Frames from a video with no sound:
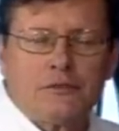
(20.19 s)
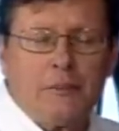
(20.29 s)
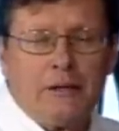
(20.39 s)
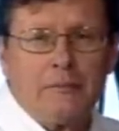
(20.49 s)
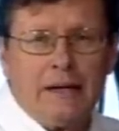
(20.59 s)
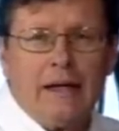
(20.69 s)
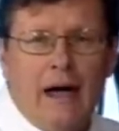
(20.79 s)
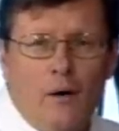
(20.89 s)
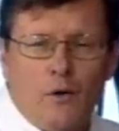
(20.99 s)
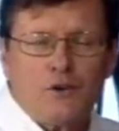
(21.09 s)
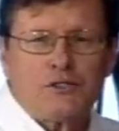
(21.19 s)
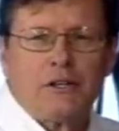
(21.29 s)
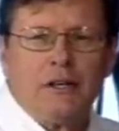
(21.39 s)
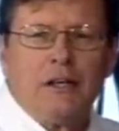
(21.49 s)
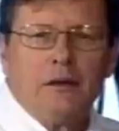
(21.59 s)
spend many hours
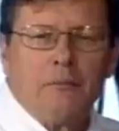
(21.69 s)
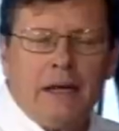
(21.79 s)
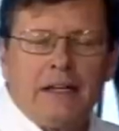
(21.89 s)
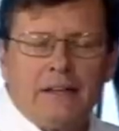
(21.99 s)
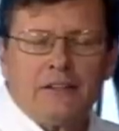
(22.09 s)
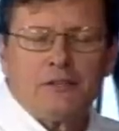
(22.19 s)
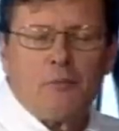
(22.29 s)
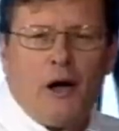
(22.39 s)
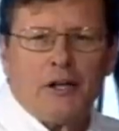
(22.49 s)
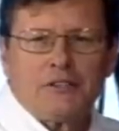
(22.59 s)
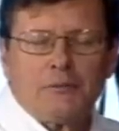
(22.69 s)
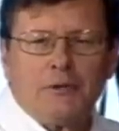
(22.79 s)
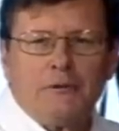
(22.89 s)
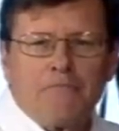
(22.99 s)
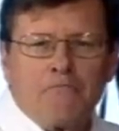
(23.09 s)
making this
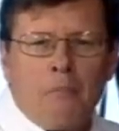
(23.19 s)
possible.